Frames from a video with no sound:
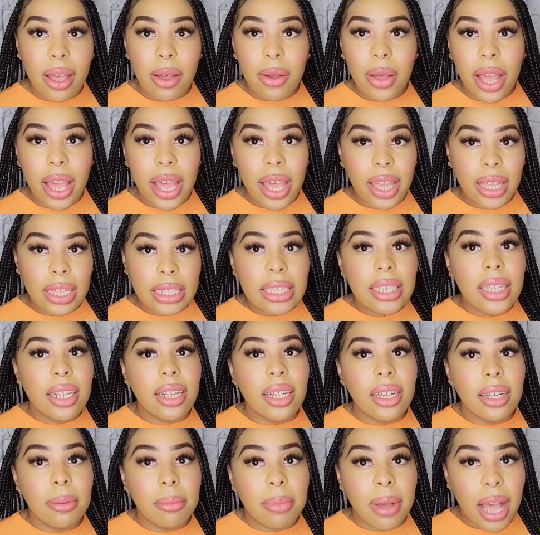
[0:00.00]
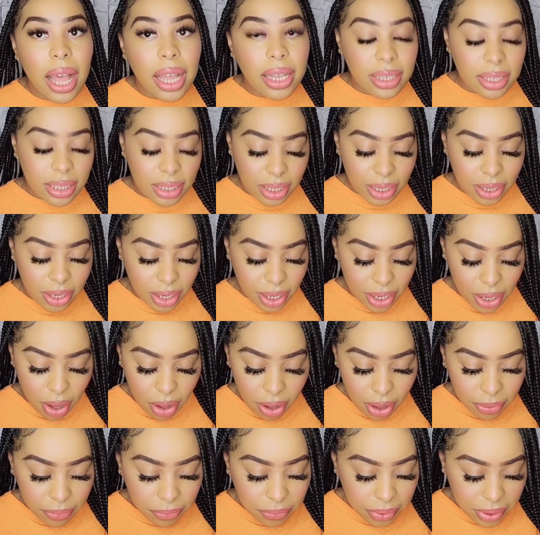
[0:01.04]
I had to unbox it
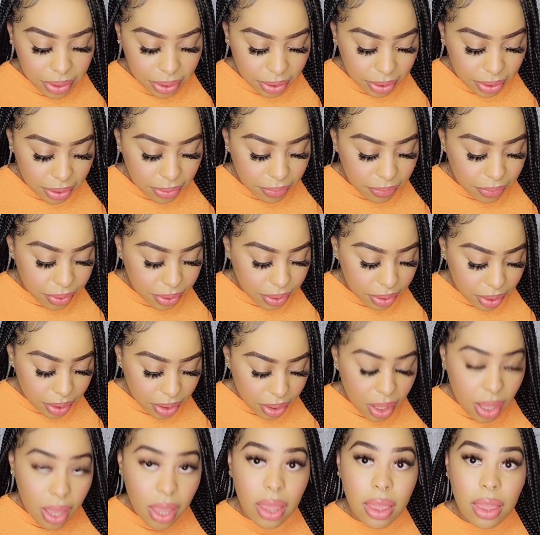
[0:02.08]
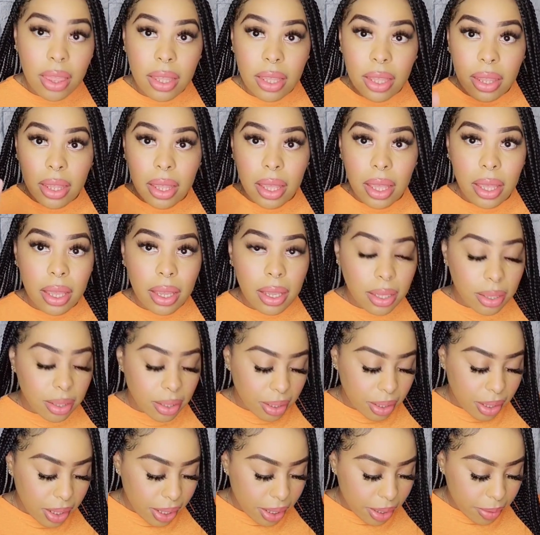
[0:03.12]
off of the
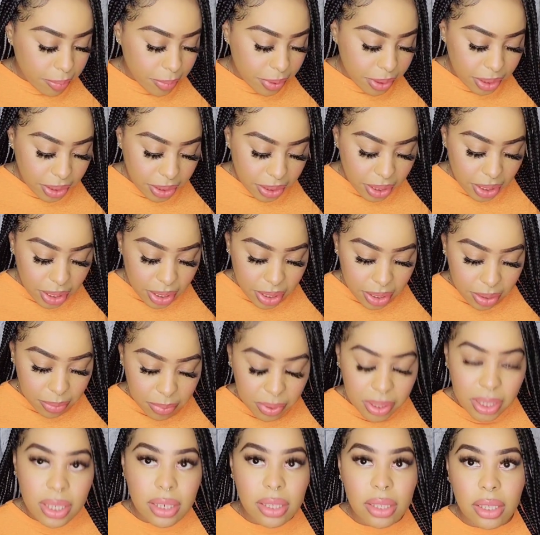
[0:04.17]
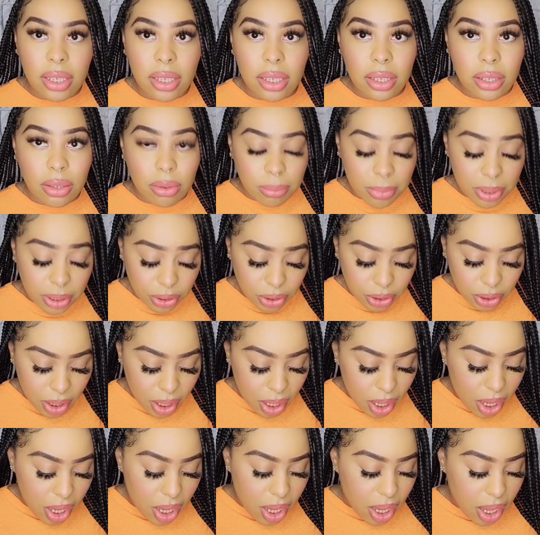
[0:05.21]
camera, because it's just too much.
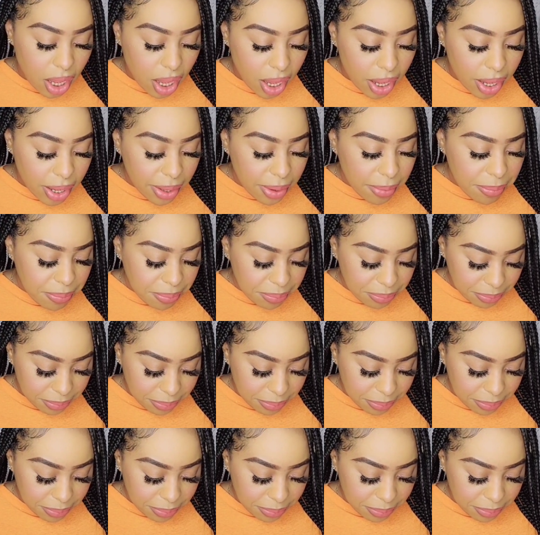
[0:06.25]
I'm